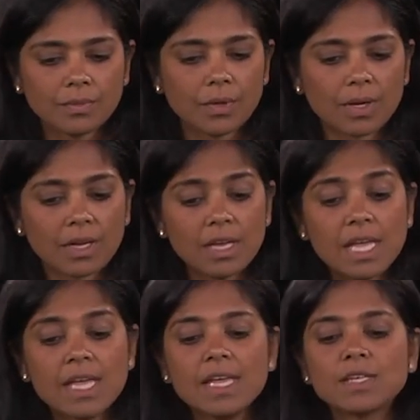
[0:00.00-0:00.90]
Okay,
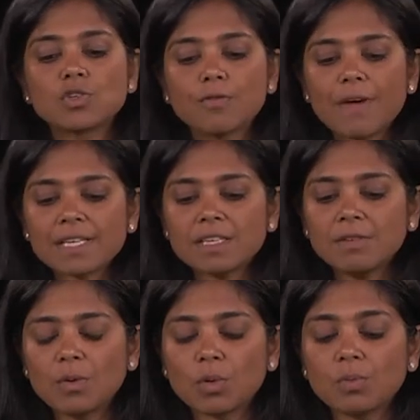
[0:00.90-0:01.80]
so
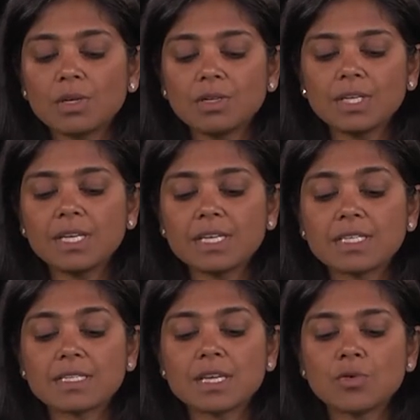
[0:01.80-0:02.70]
effectively what we're learning
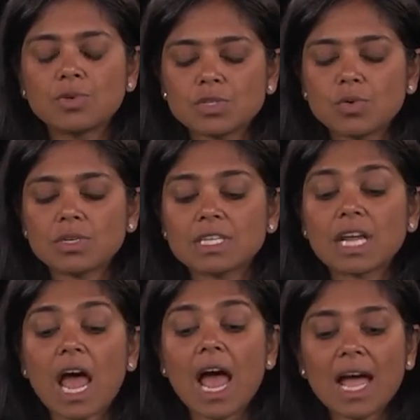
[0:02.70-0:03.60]
is risk scores that
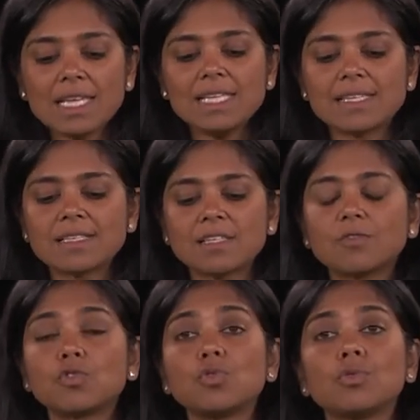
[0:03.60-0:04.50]
are highly
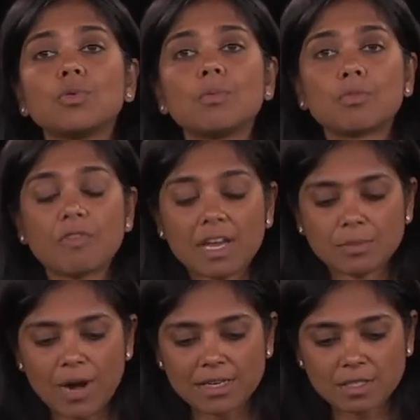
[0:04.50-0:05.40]
sensitive to provider
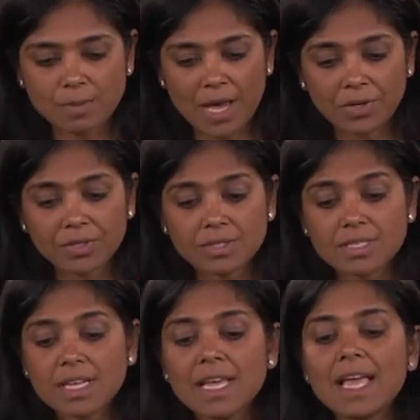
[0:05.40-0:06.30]
practice
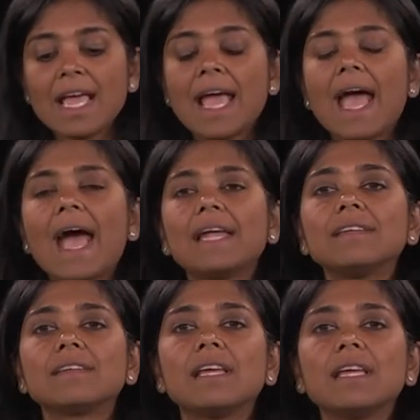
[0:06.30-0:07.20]
patterns.
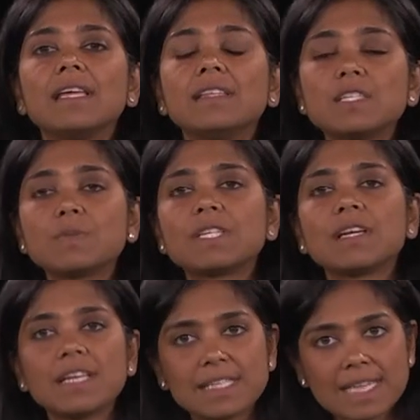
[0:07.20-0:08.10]
And in this
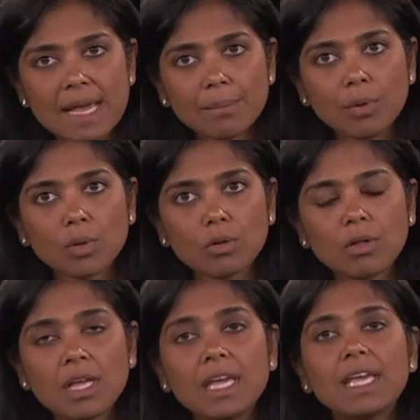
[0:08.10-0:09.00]
particular example,
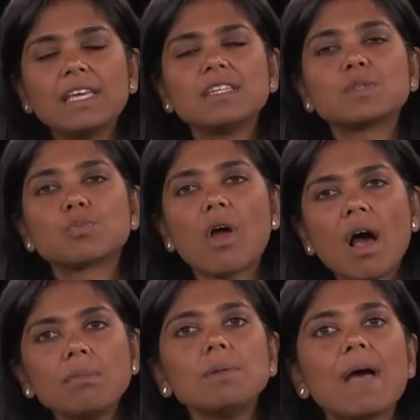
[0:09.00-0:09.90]
it is
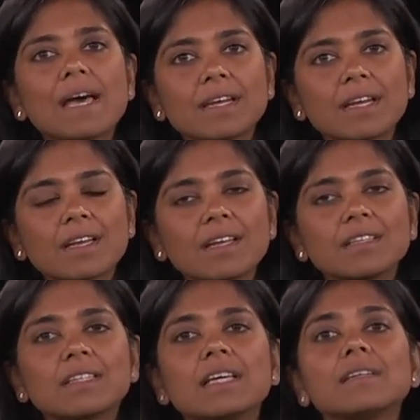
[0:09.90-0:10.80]
problematic
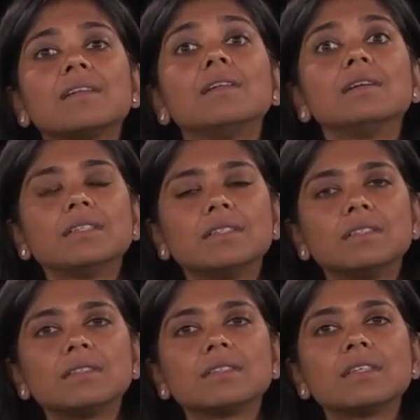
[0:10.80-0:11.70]
that it
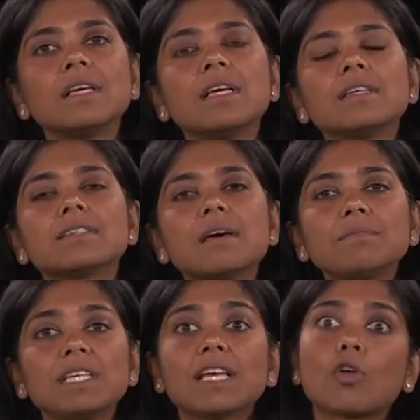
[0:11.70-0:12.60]
learns
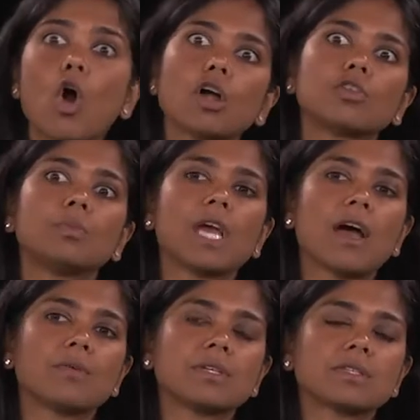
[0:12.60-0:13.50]
something that ought to be
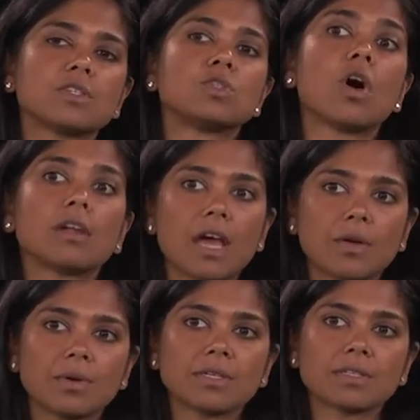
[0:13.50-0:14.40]
high risk is not high
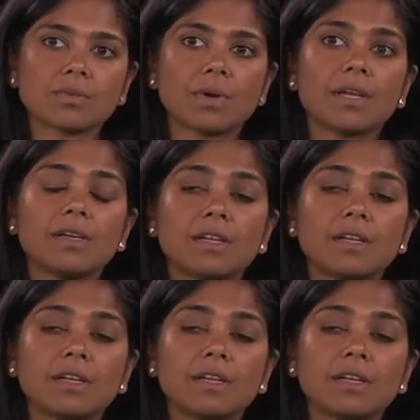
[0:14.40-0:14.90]
risk, right?